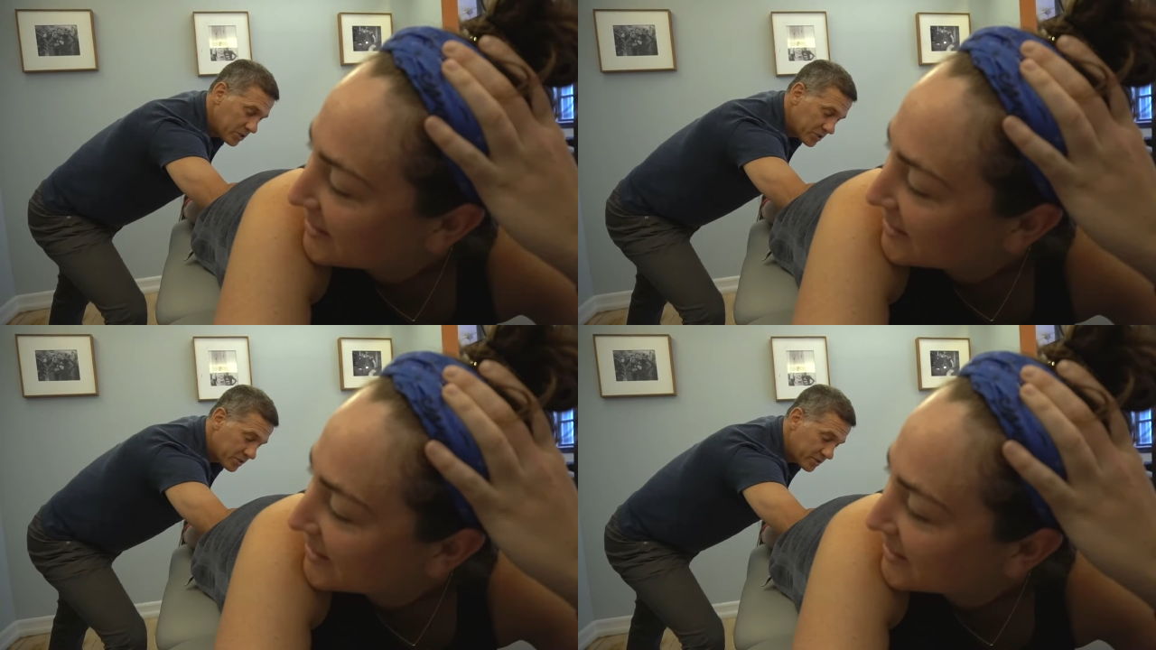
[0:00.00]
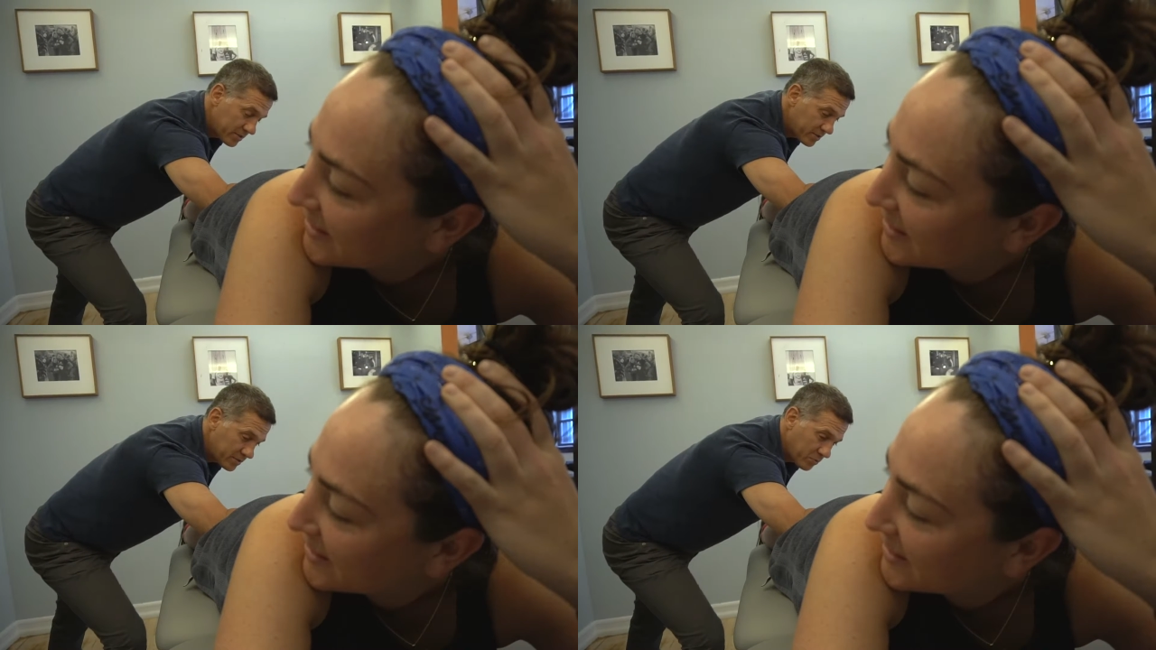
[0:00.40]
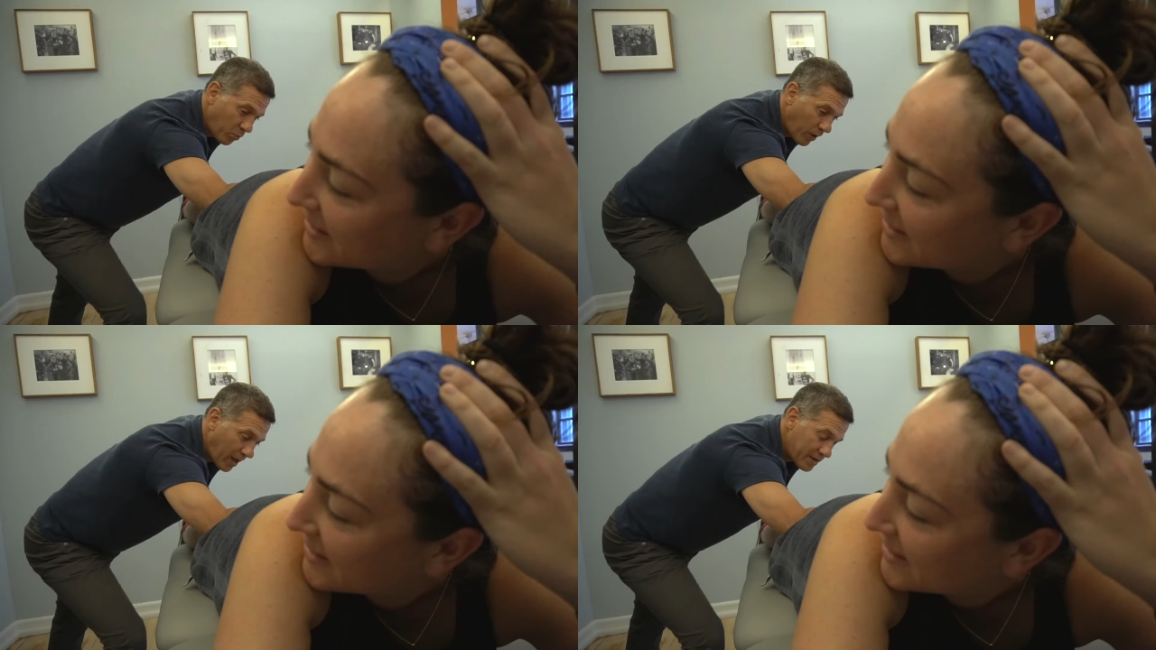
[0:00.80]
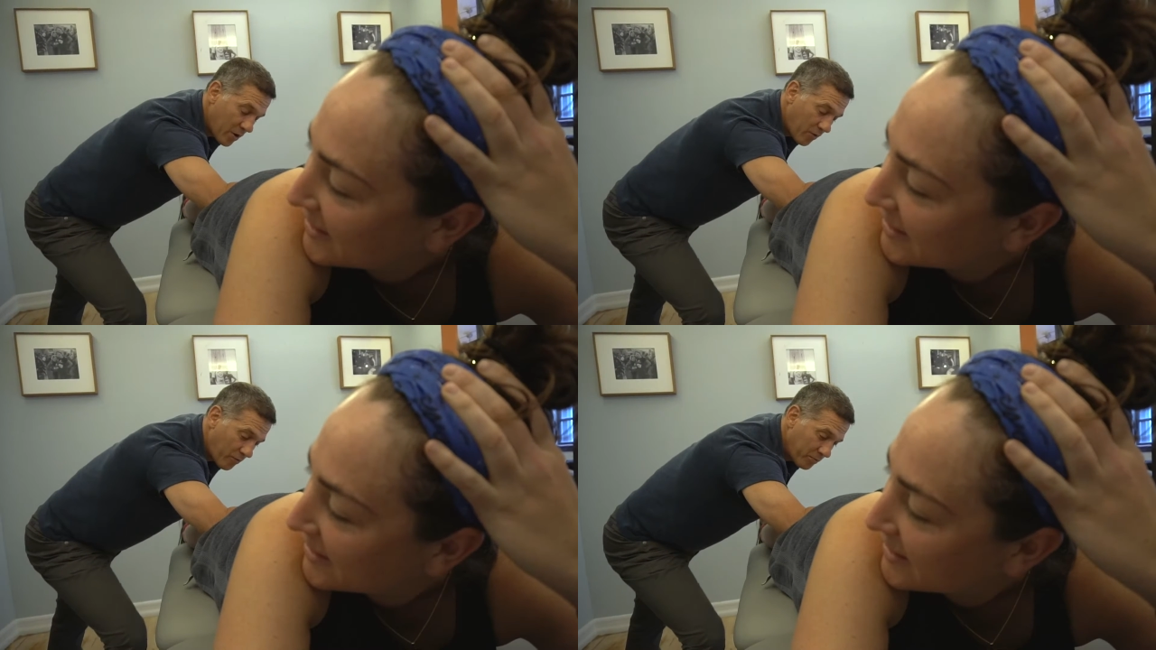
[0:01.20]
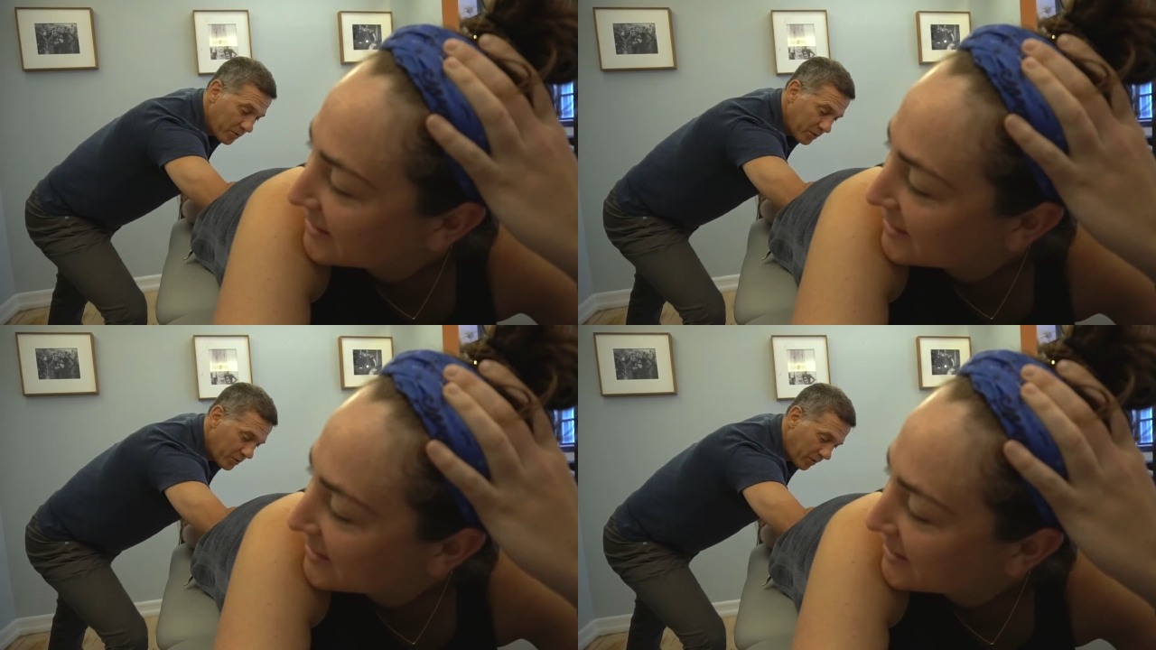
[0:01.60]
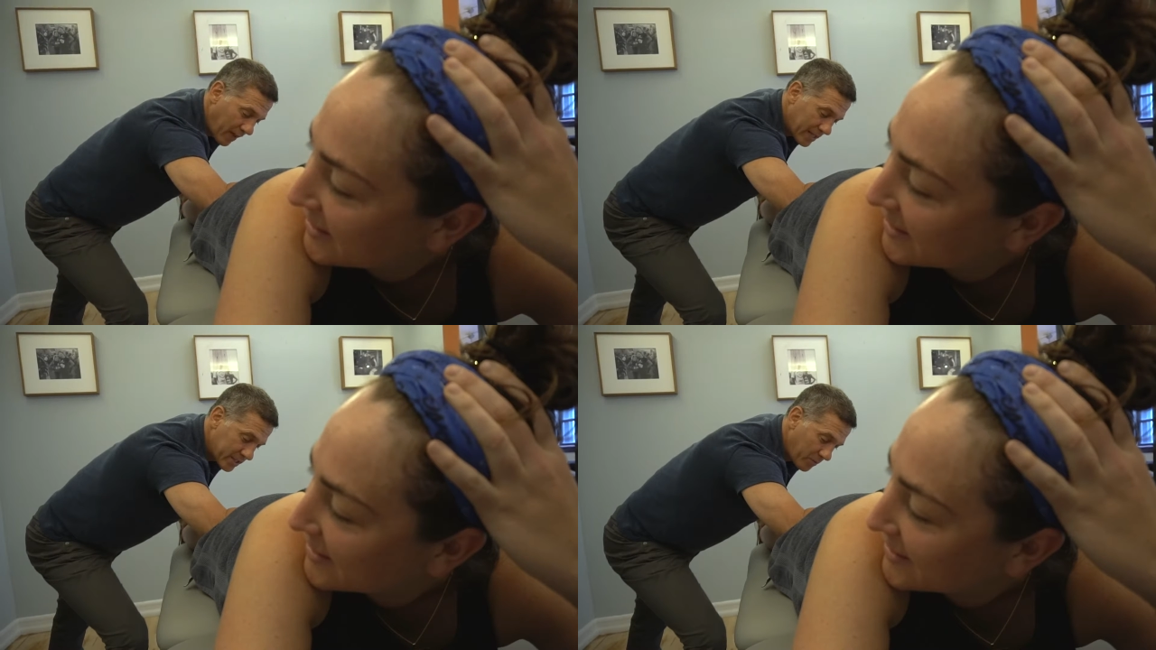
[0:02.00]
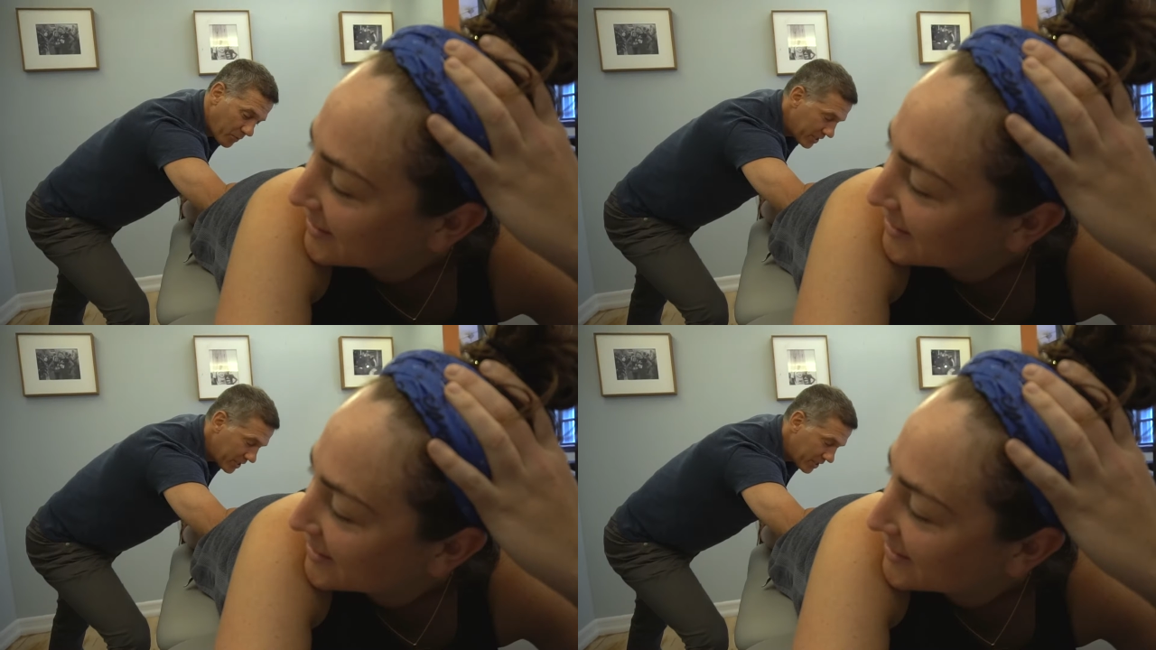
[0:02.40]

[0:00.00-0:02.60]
Speaker 1: just what I know from you in the last couple